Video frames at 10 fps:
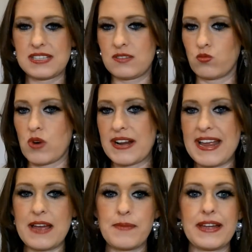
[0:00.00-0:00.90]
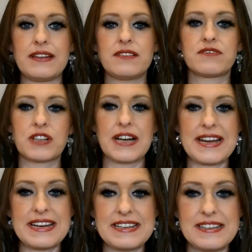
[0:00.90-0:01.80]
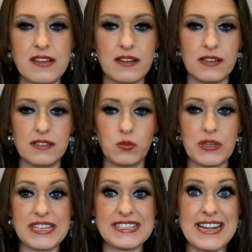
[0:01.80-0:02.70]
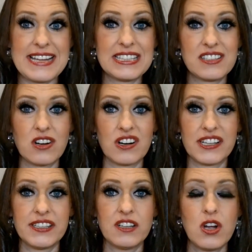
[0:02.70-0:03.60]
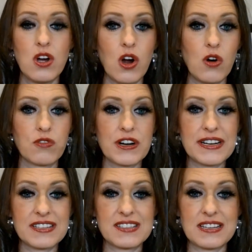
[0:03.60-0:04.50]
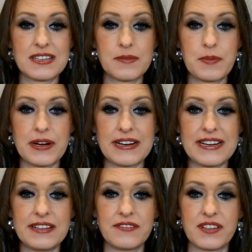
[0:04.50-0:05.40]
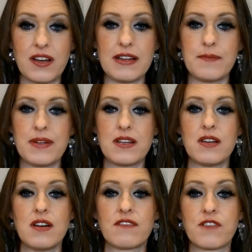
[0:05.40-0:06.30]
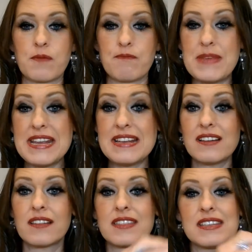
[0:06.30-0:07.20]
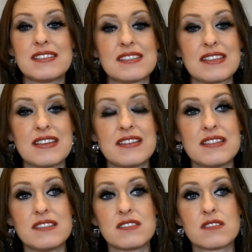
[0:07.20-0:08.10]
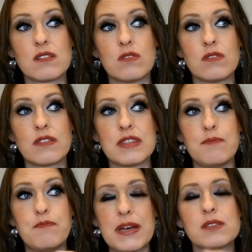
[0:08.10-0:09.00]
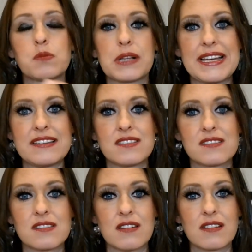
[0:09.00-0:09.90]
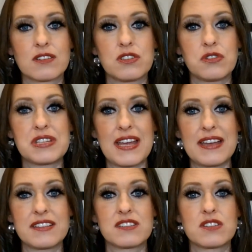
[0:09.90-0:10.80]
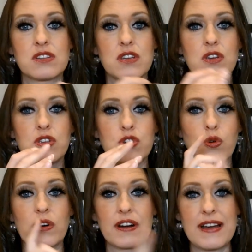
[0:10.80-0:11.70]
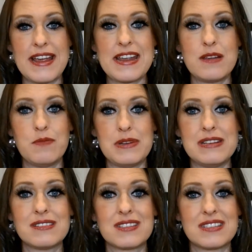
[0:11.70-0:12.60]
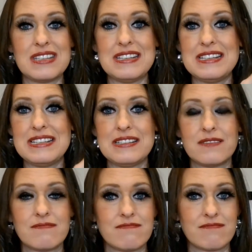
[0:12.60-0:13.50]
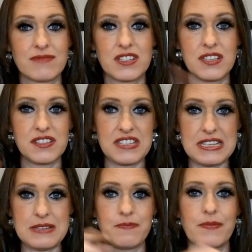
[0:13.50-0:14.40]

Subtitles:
run a campaign for with a daily target over an extended period of time. For me, this is the best place to test your A, B, C to Z